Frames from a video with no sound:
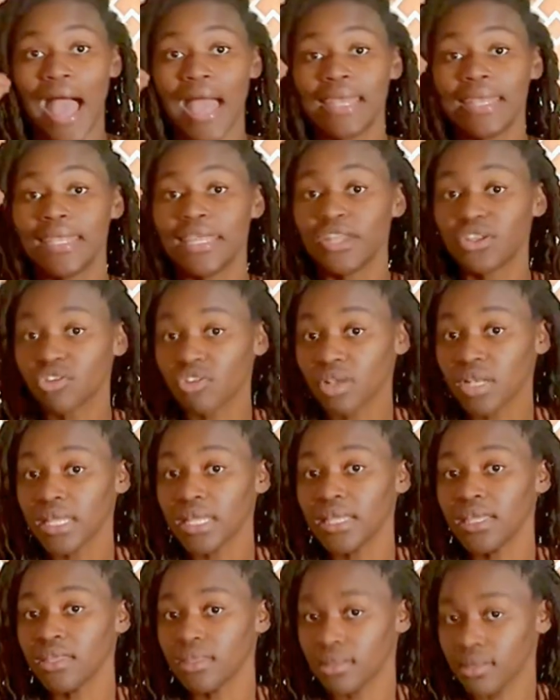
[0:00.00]
I
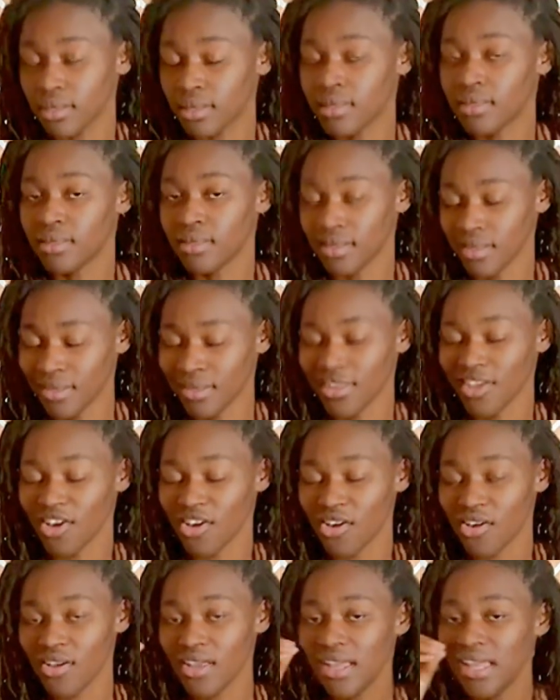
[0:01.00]
literally,
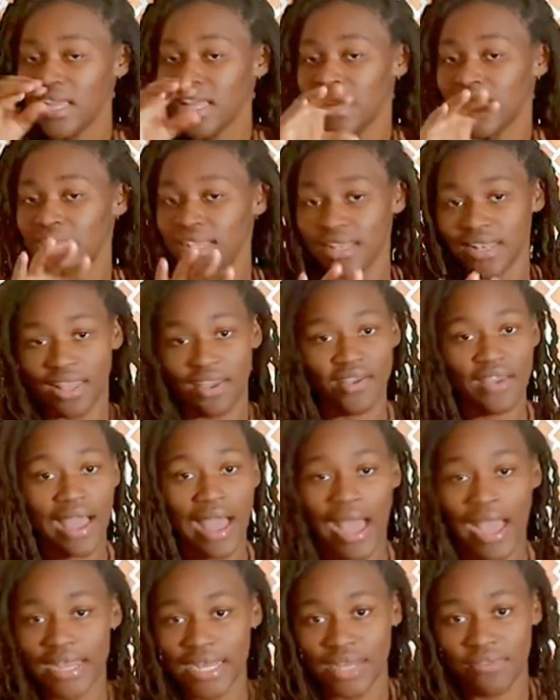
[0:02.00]
y'all, now
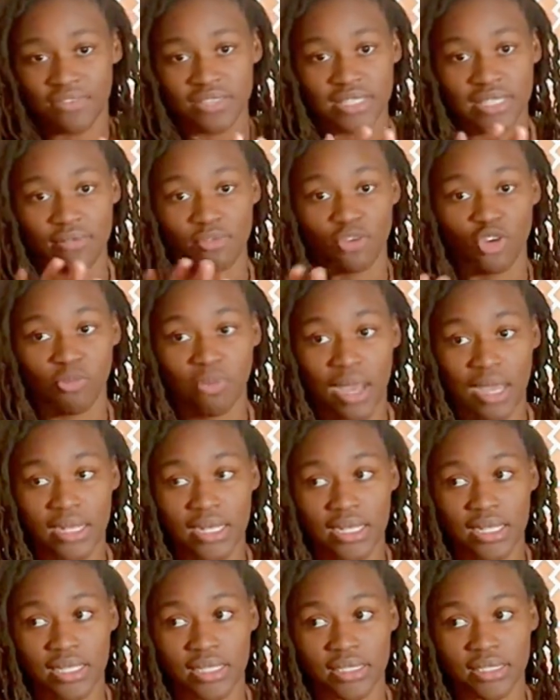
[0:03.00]
I never tell nobody
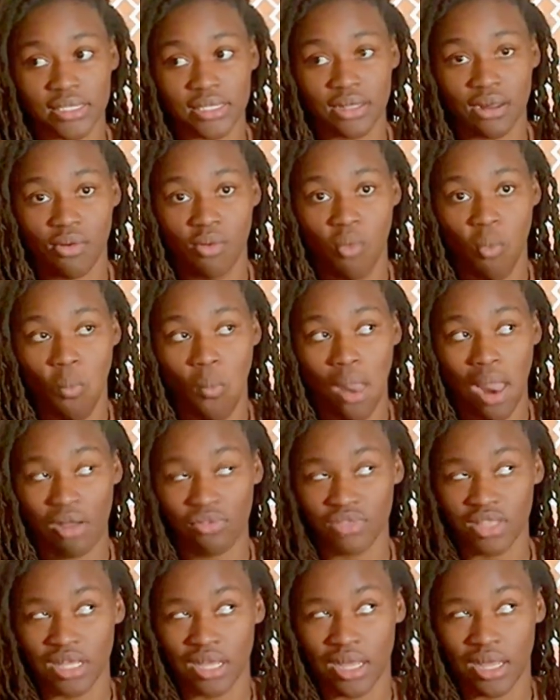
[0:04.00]
this. I
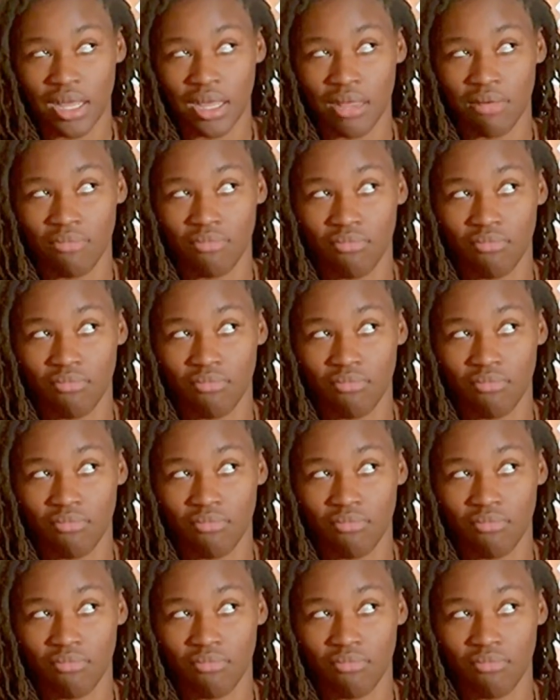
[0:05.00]
don't think I have.